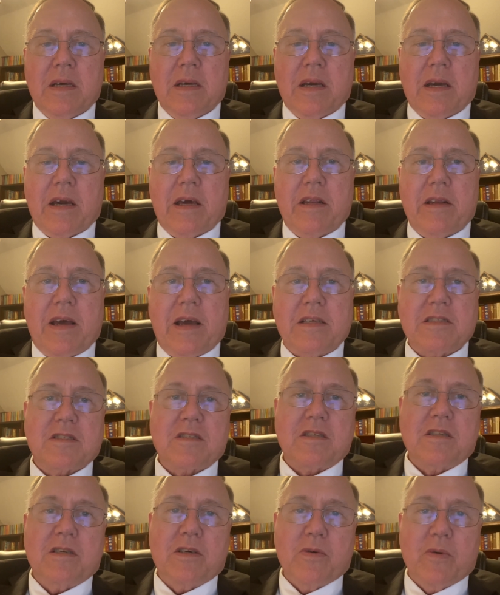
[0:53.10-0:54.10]
and it has
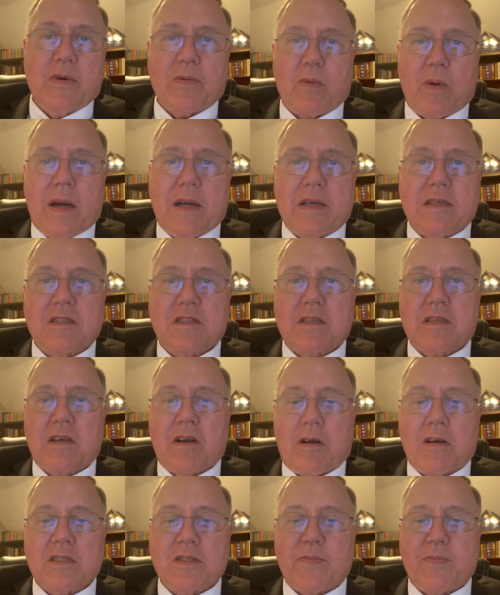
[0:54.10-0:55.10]
to do with rights and
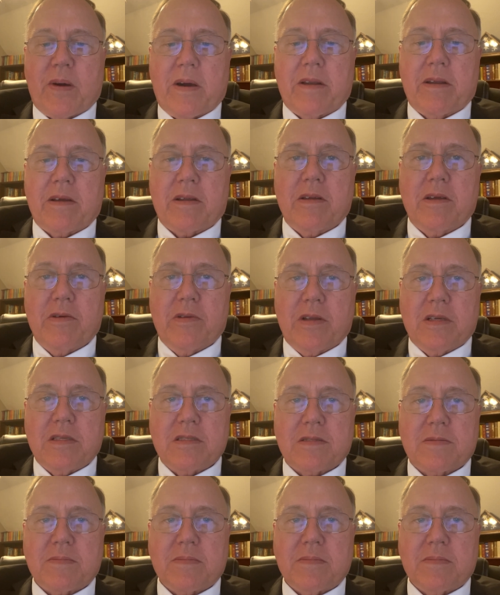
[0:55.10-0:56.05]
corresponding duties.